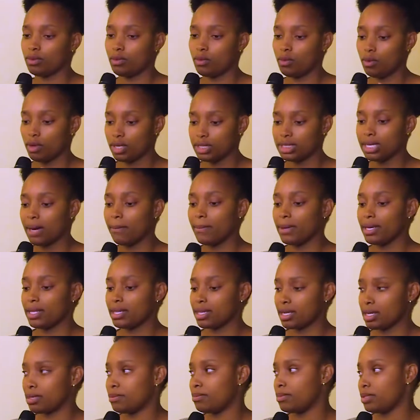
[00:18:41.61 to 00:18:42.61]
What are my
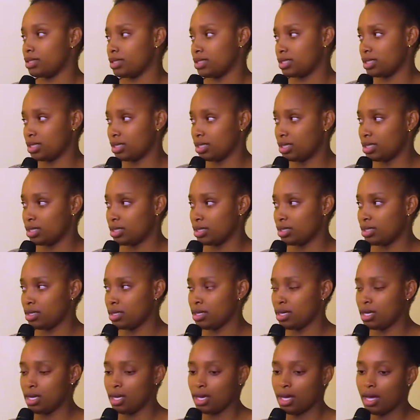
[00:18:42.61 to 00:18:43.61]
3 meals a day?
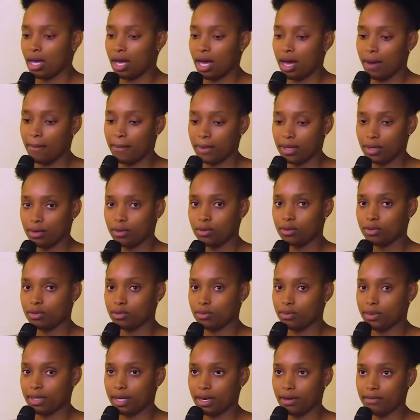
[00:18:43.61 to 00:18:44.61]
Am I going to
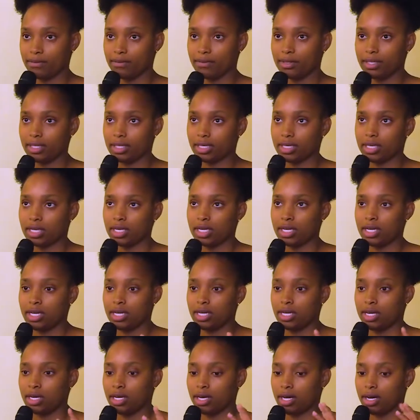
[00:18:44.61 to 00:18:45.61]
be having
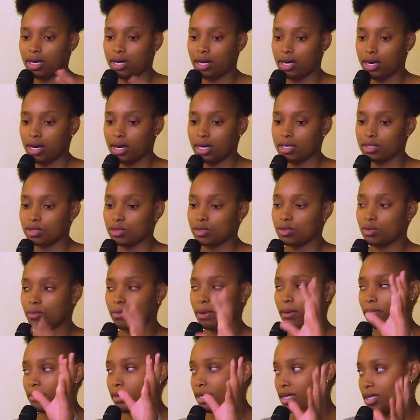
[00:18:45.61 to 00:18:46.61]
a
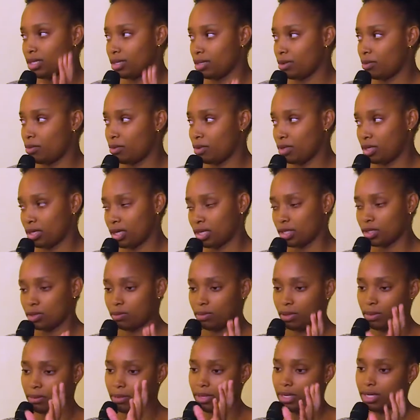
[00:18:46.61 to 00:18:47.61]
super meal in the morning? A
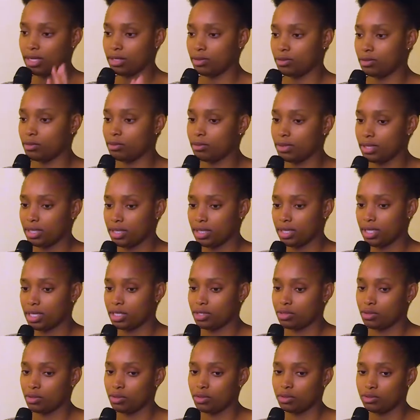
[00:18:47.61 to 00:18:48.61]
super meal, I do mean
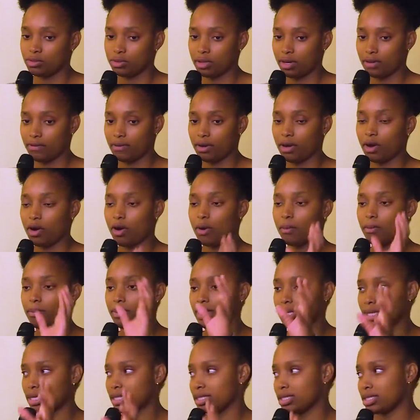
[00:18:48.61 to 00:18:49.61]
that you're going to have a
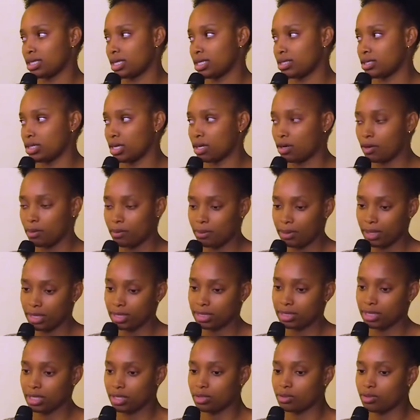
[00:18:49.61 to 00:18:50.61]
complex starch. A
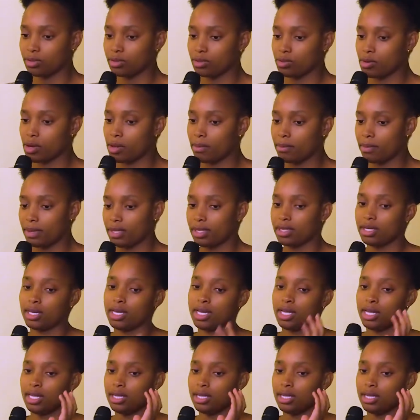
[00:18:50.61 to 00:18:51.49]
complex starch, what do I mean?